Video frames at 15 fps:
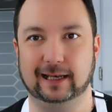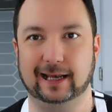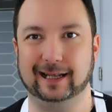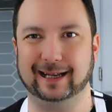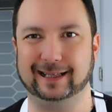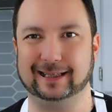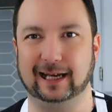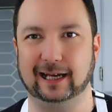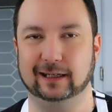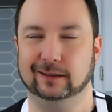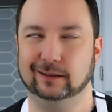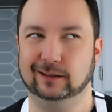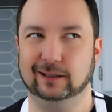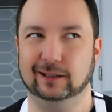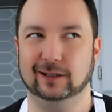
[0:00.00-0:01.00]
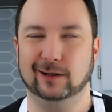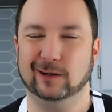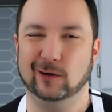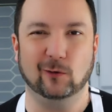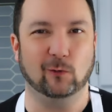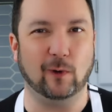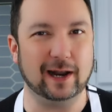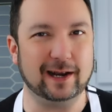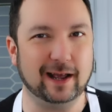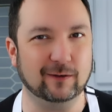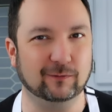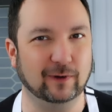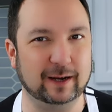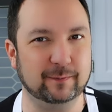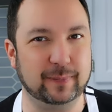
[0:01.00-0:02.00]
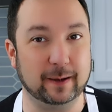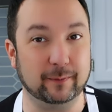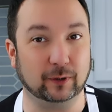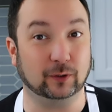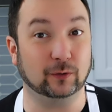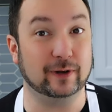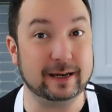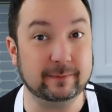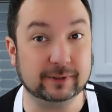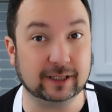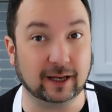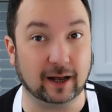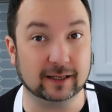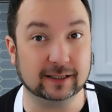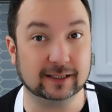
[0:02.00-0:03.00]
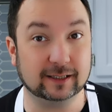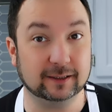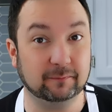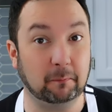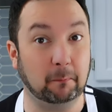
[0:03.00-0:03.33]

And I thought, why not a red pepper cream sauce?